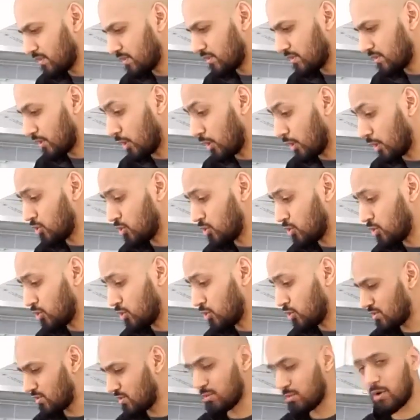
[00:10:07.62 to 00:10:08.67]
go
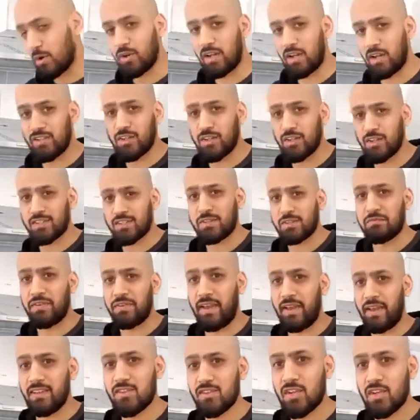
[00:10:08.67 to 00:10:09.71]
Shams, well done. You got some
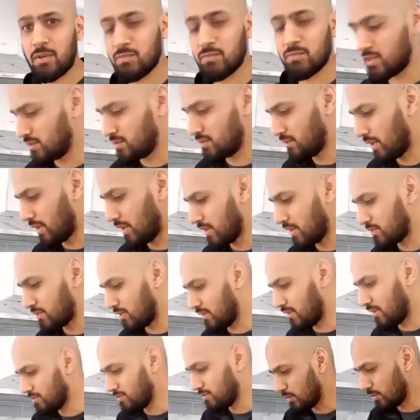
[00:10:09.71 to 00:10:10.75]
fans, Shams.
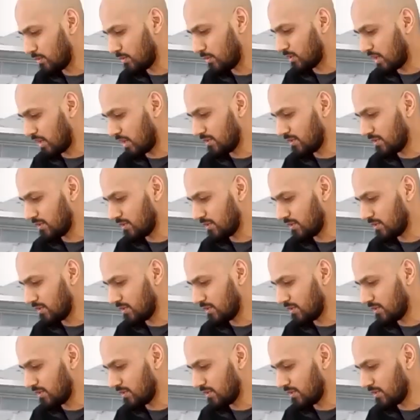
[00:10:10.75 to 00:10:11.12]
Excellent. Well done.